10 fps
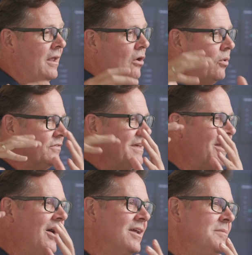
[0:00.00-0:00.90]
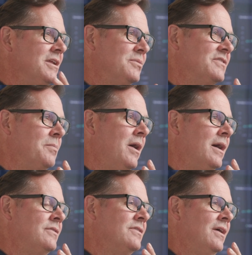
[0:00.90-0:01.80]
And of course, that automated
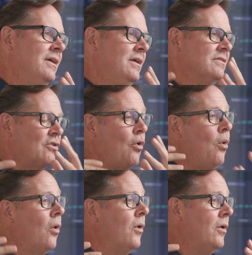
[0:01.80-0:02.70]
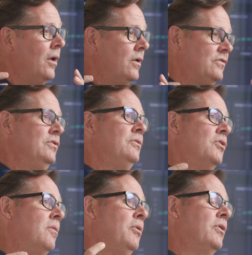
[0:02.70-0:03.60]
response is core to
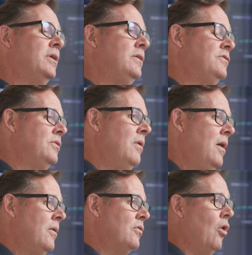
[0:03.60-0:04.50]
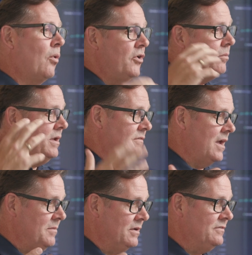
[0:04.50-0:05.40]
your ability to lower your mean
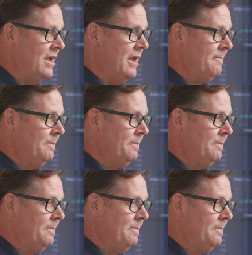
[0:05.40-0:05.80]
time to contain.